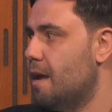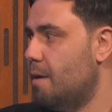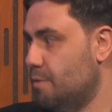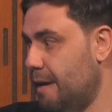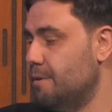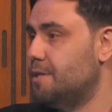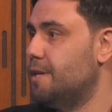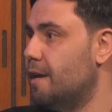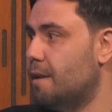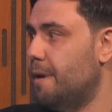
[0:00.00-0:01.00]
Say what you
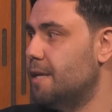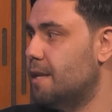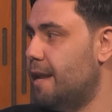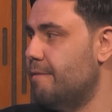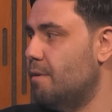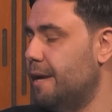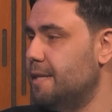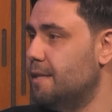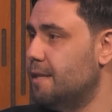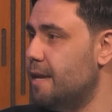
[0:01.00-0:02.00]
see on the pitch, and Neville went
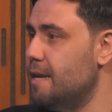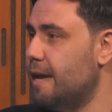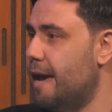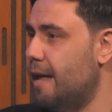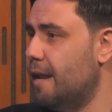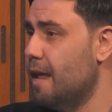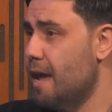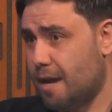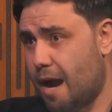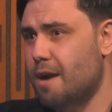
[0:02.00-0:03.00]
into detail, and
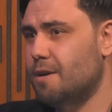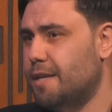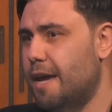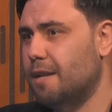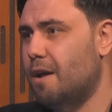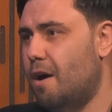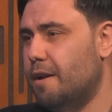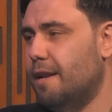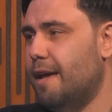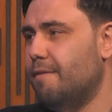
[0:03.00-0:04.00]
Carragher's taken it on
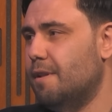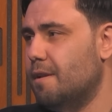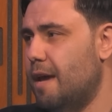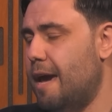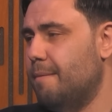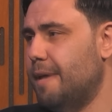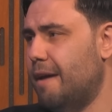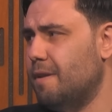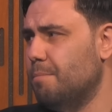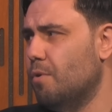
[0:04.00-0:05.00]
a level, um,
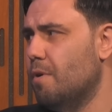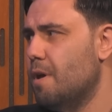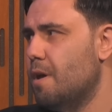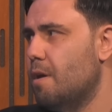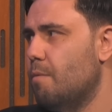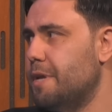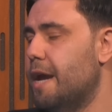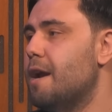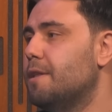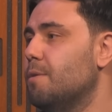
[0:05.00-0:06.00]
definitely. But when you
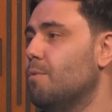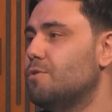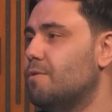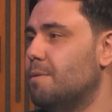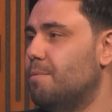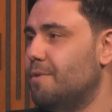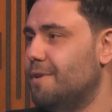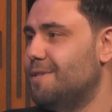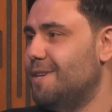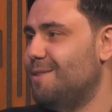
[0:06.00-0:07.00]
hear too much from the
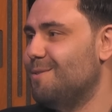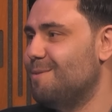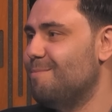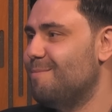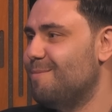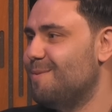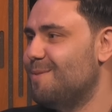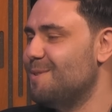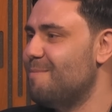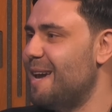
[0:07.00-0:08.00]
pundits, it doesn't
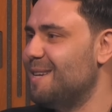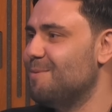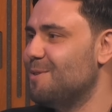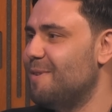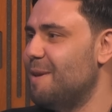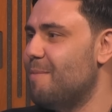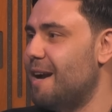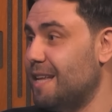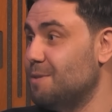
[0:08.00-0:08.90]
doesn't make as much of an impact.